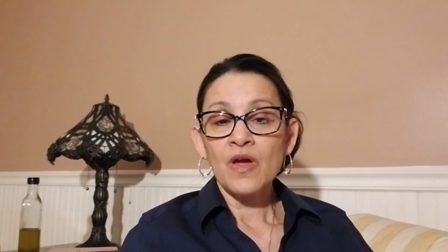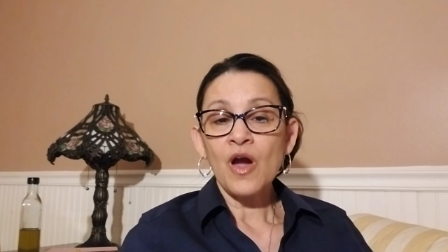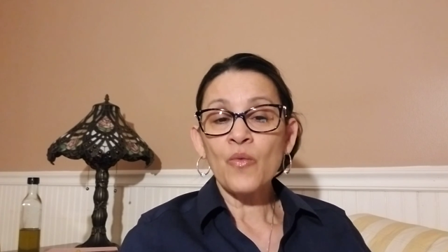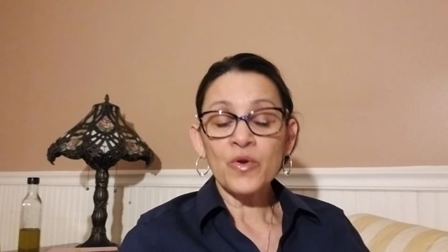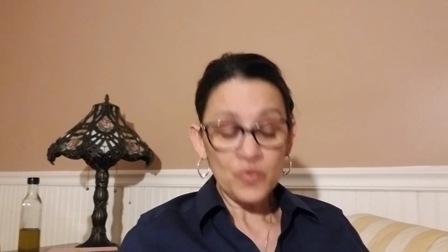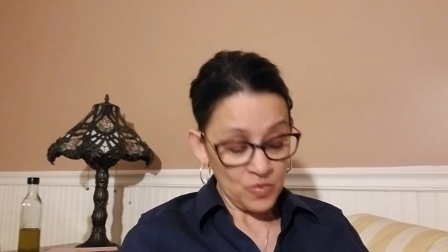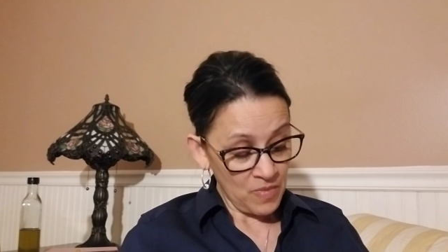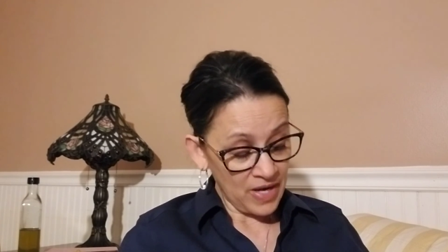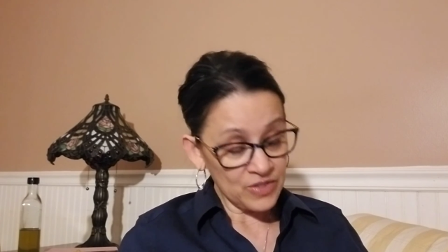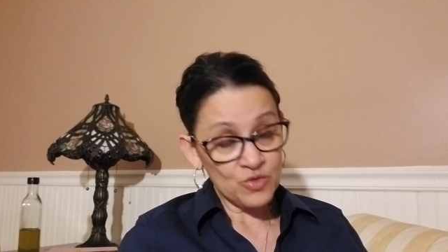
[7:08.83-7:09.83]
I want to
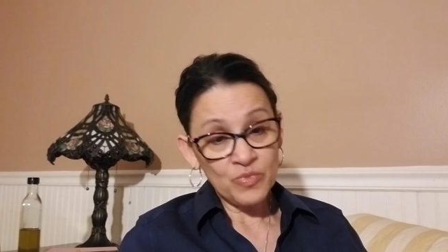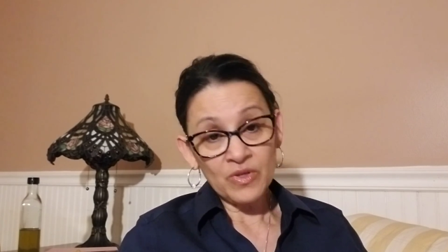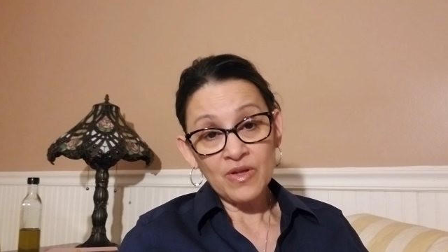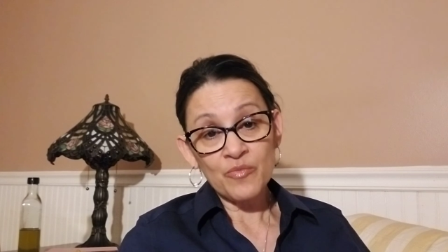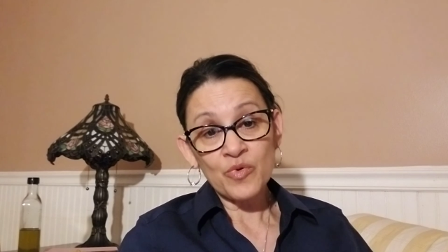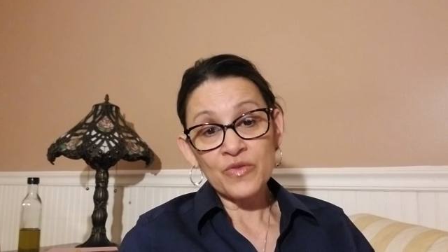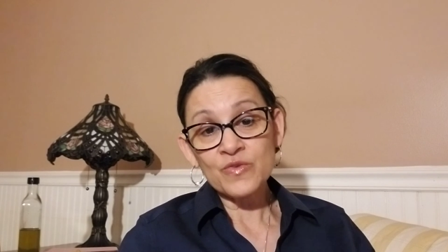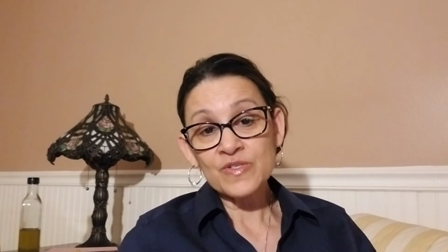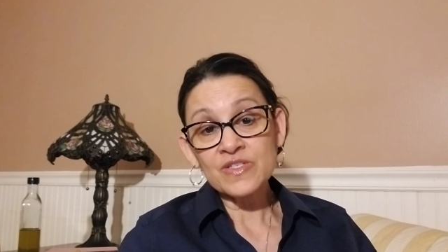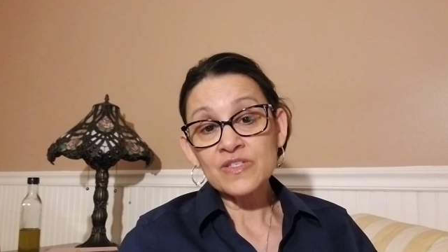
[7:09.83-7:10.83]
remind you, beloved
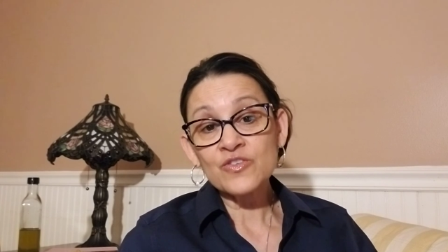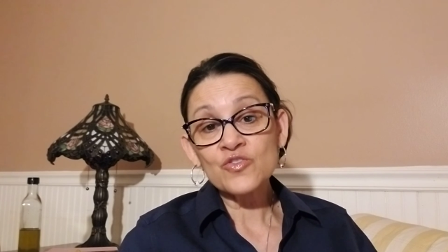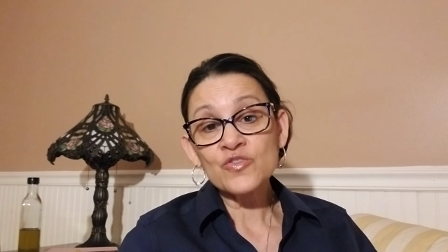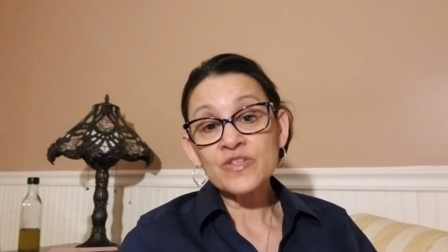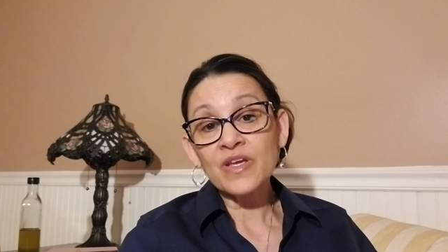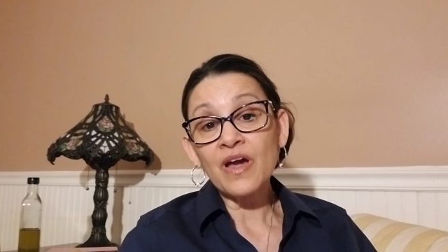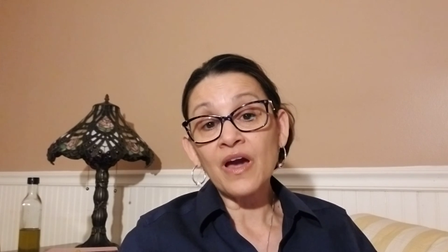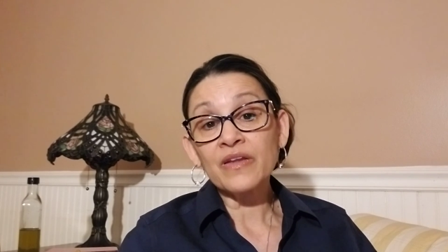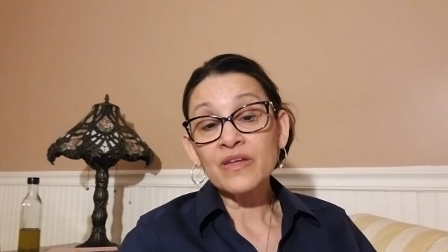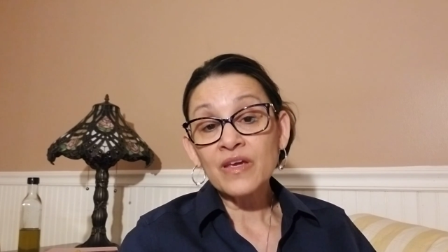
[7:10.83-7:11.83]
brothers and sisters, that
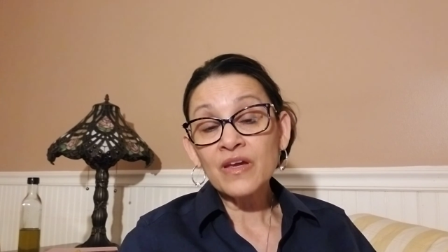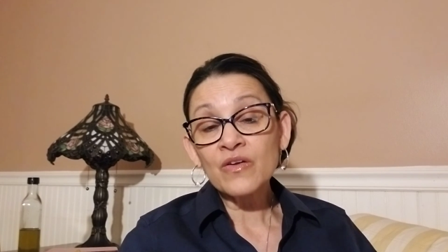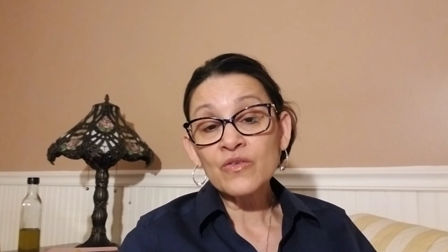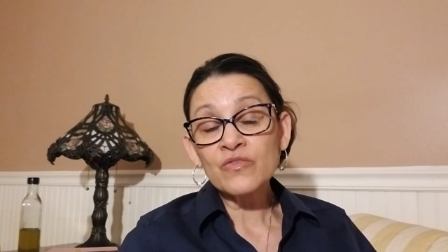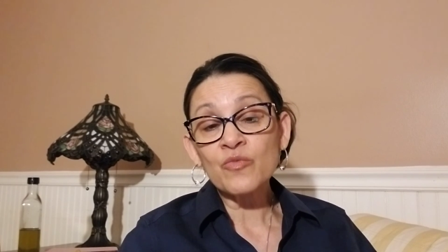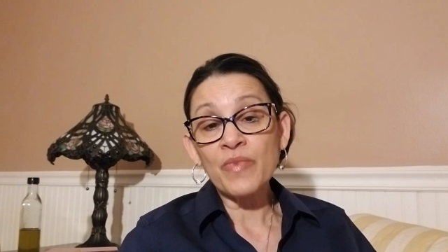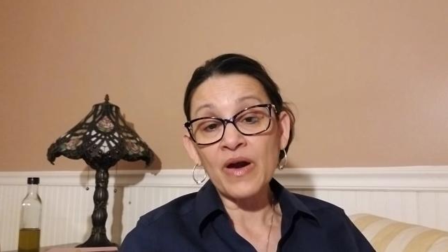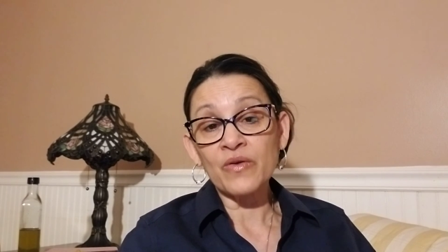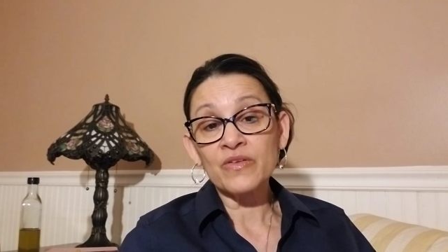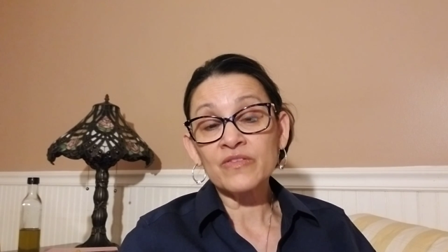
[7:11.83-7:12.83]
God cares
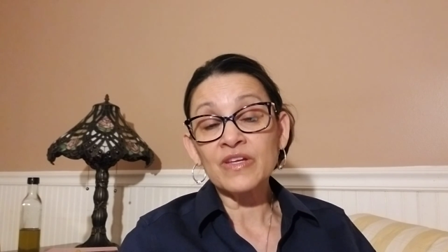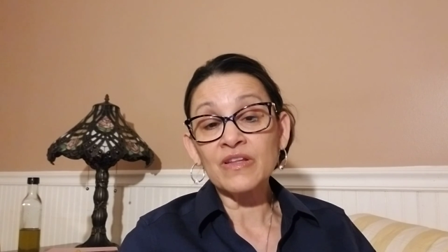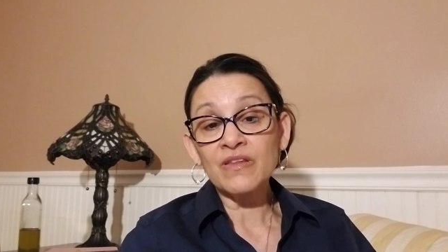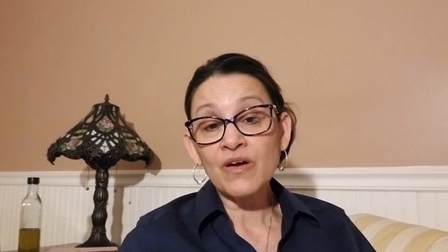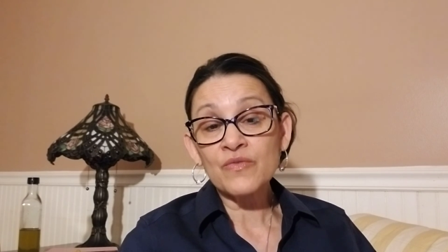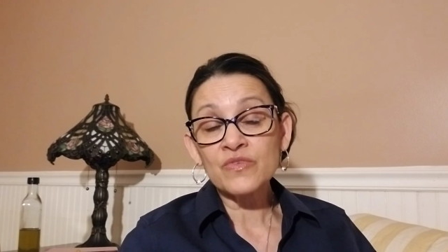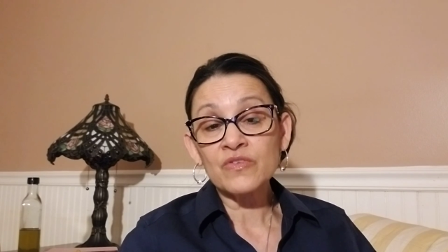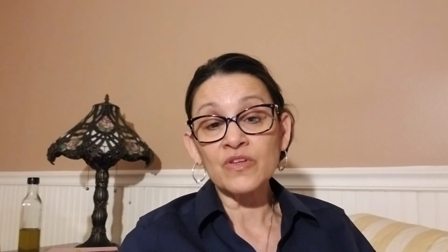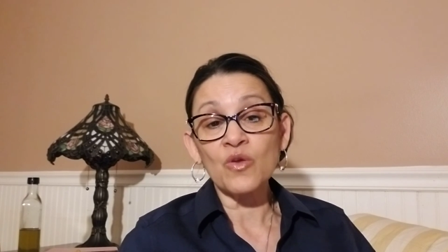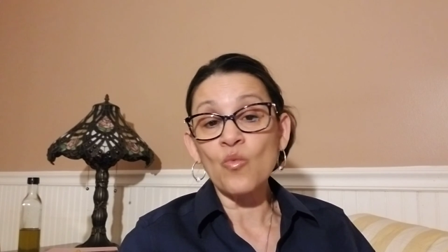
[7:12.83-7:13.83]
about us. He loves
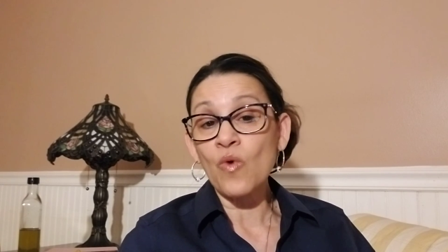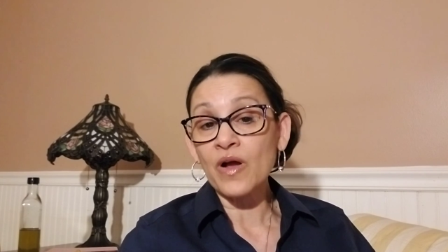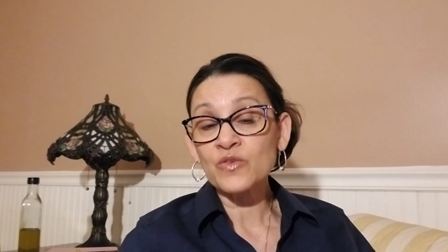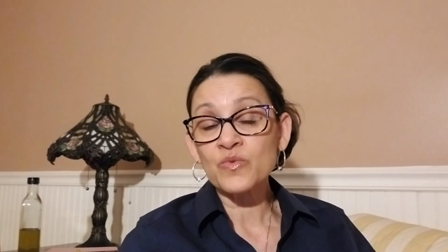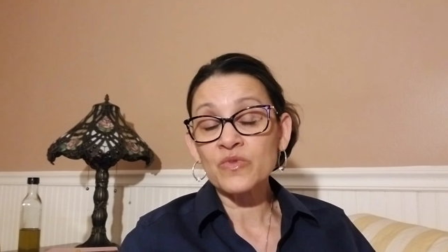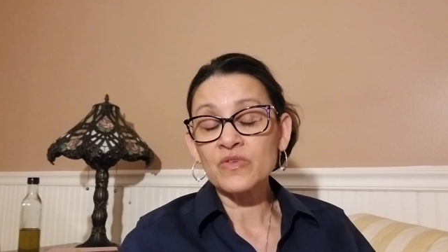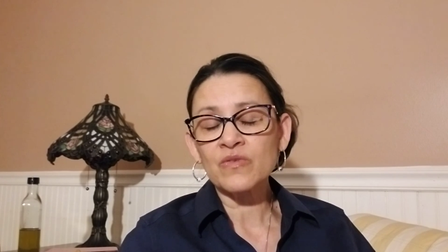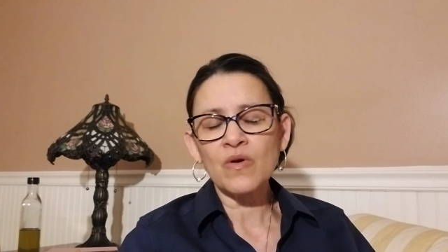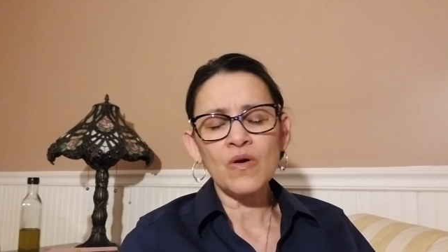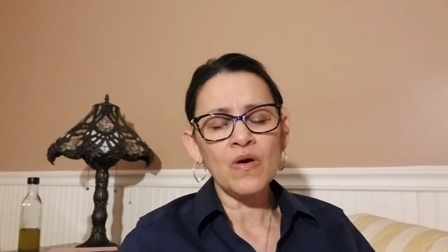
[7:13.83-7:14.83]
us and he walks with
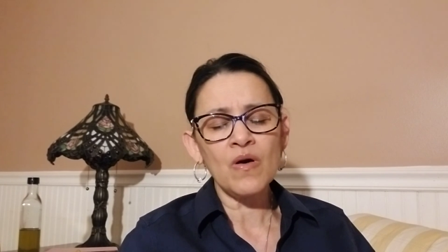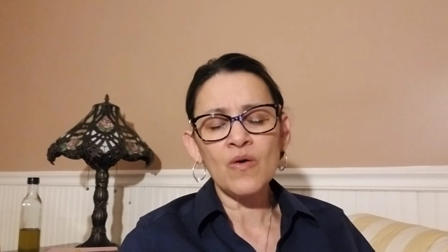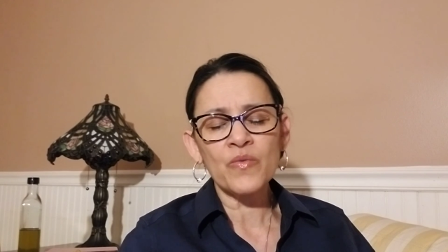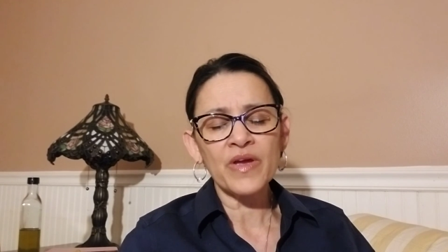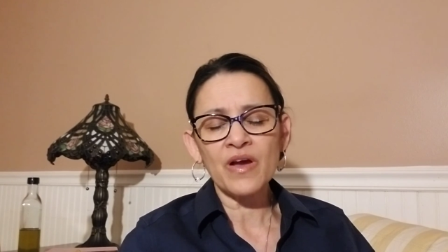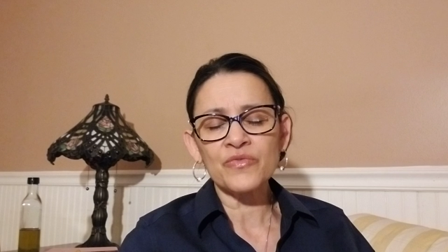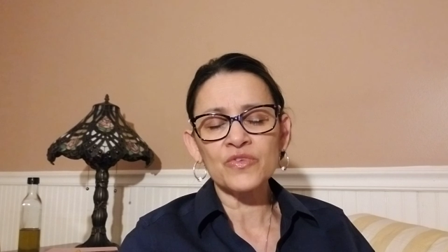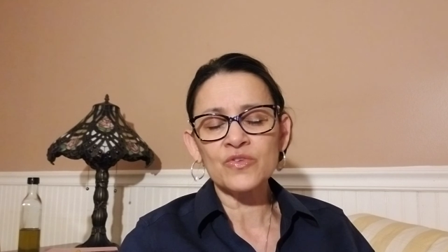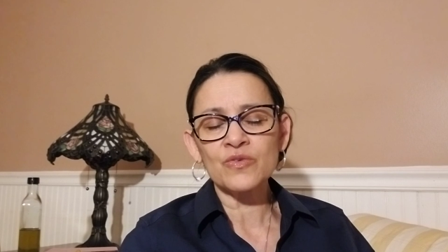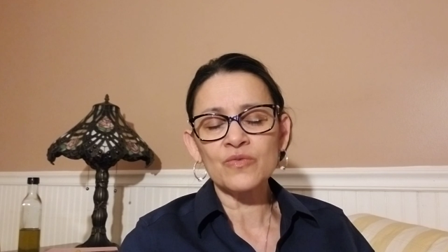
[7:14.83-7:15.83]
us. All we have
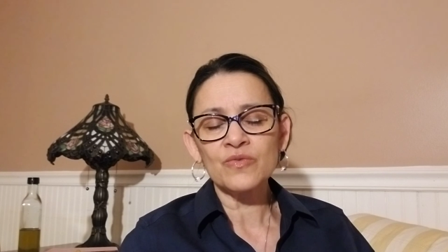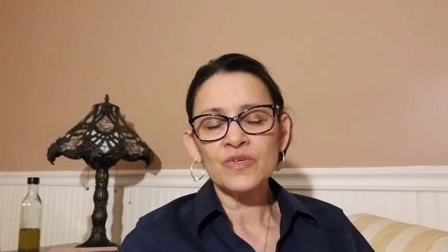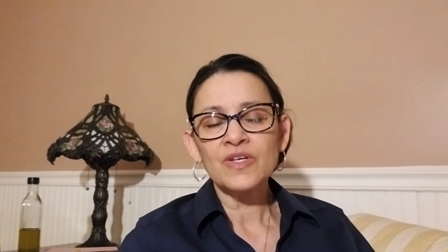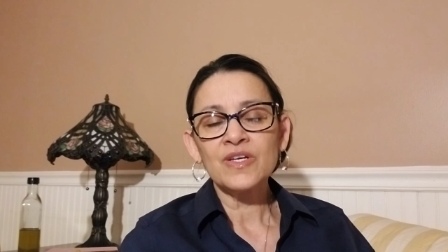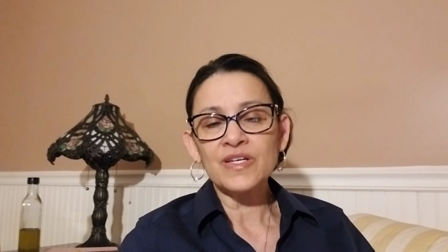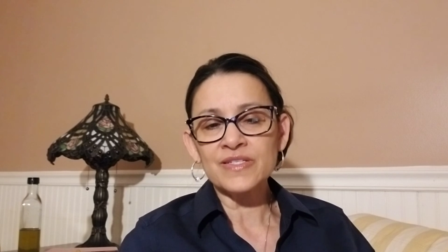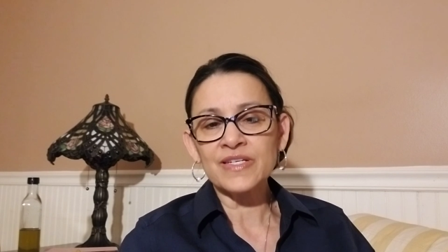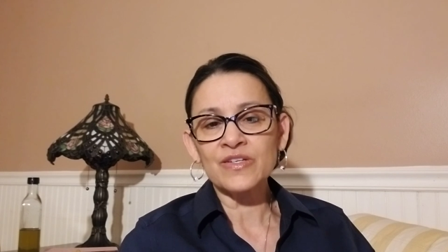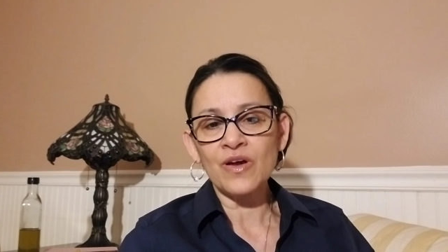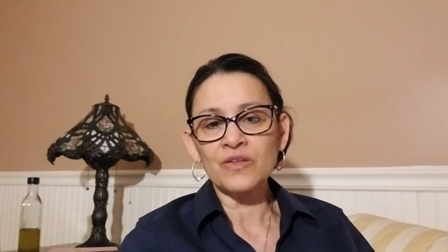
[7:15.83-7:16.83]
to do is
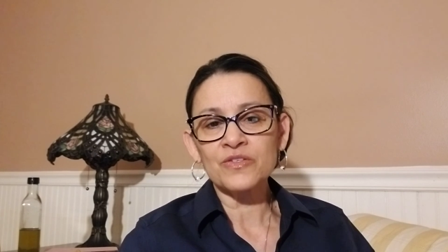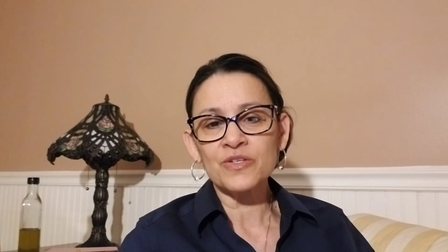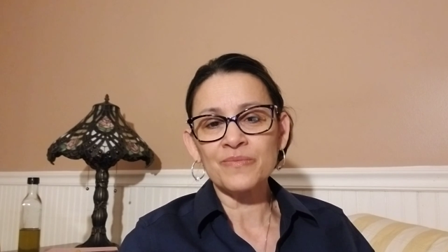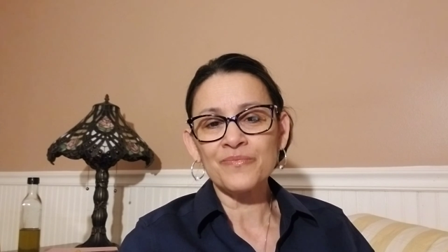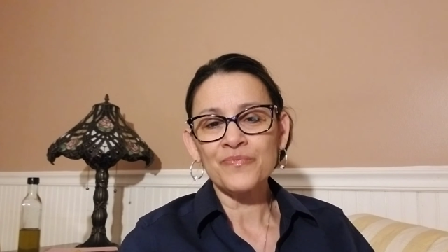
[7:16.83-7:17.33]
acknowledge him.